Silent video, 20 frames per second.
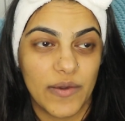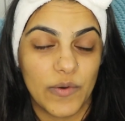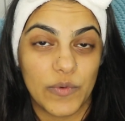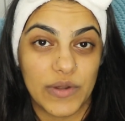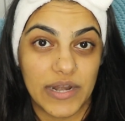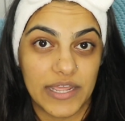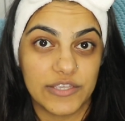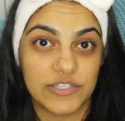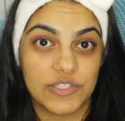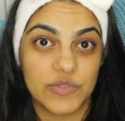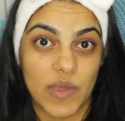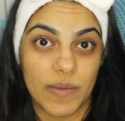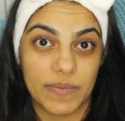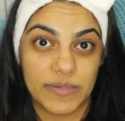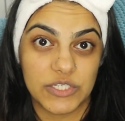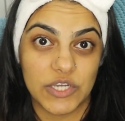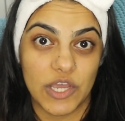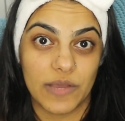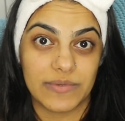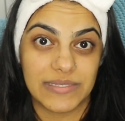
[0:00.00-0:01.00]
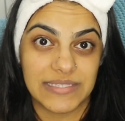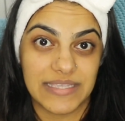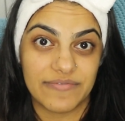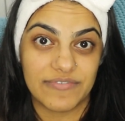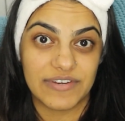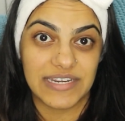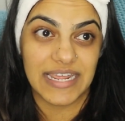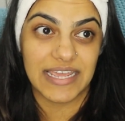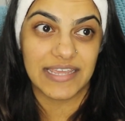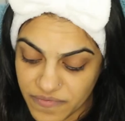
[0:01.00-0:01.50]
when I used to wear pajamas
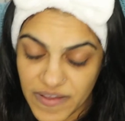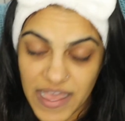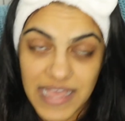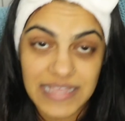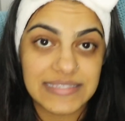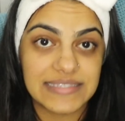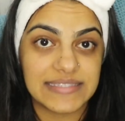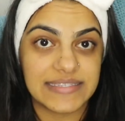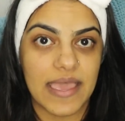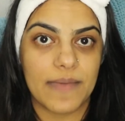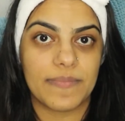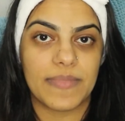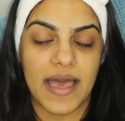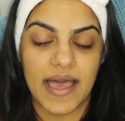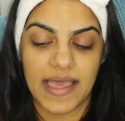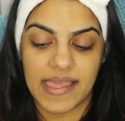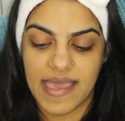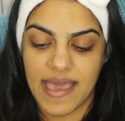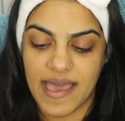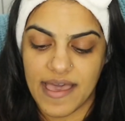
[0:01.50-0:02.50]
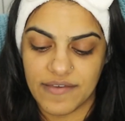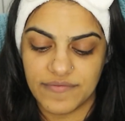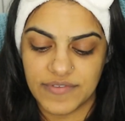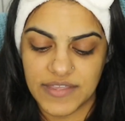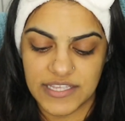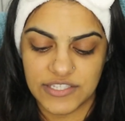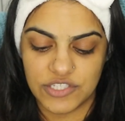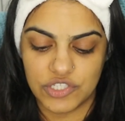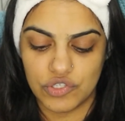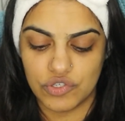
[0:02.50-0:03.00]
every day. The first step that I have
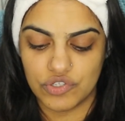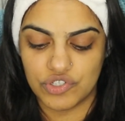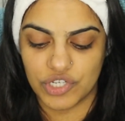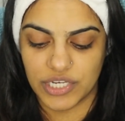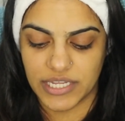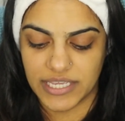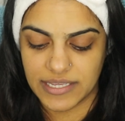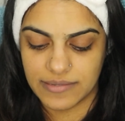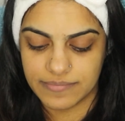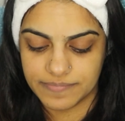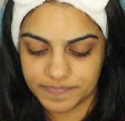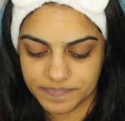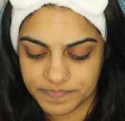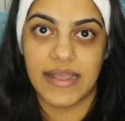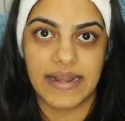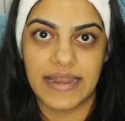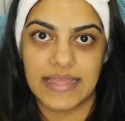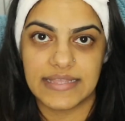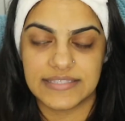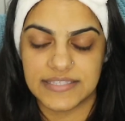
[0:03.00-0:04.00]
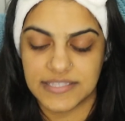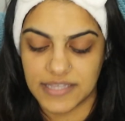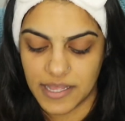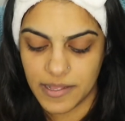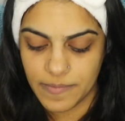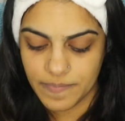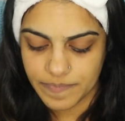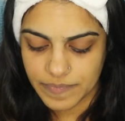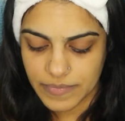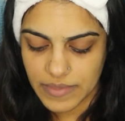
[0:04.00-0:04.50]
is usually a
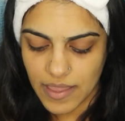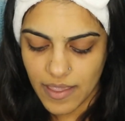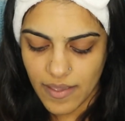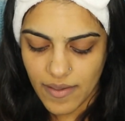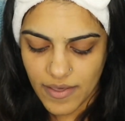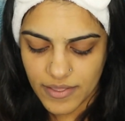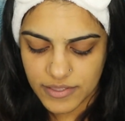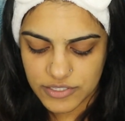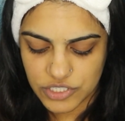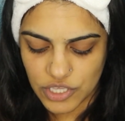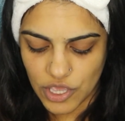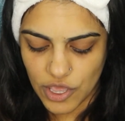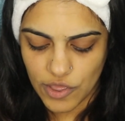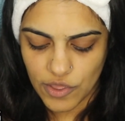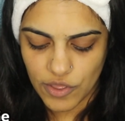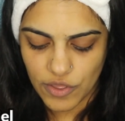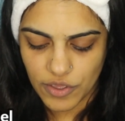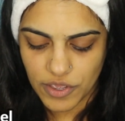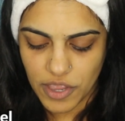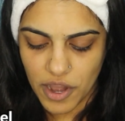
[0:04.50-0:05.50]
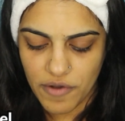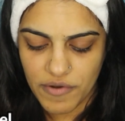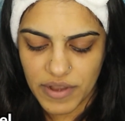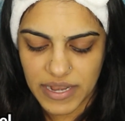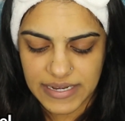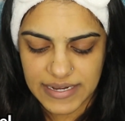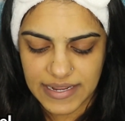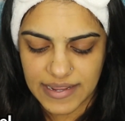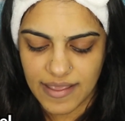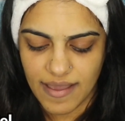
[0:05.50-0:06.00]
cleanser. So
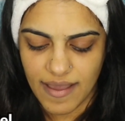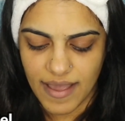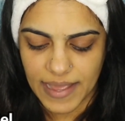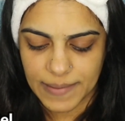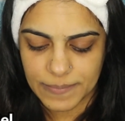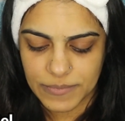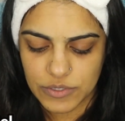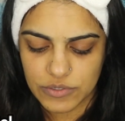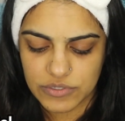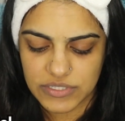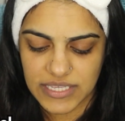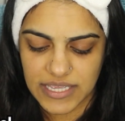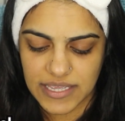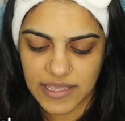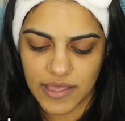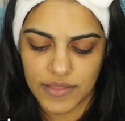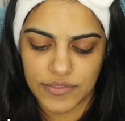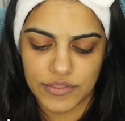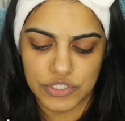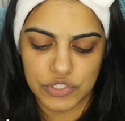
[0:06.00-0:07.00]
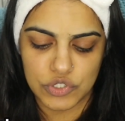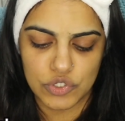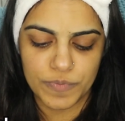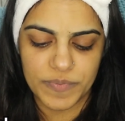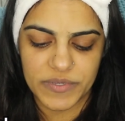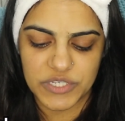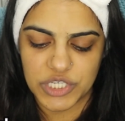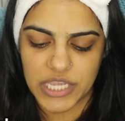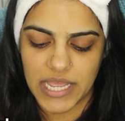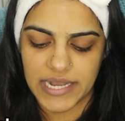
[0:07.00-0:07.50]
currently I'm using
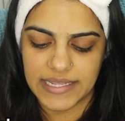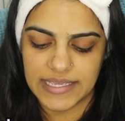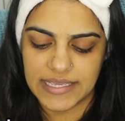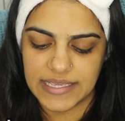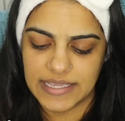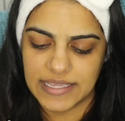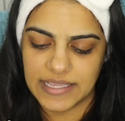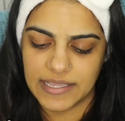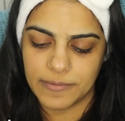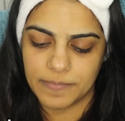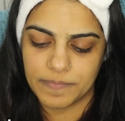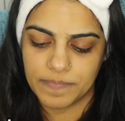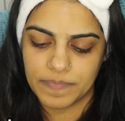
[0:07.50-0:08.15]
Super Jelly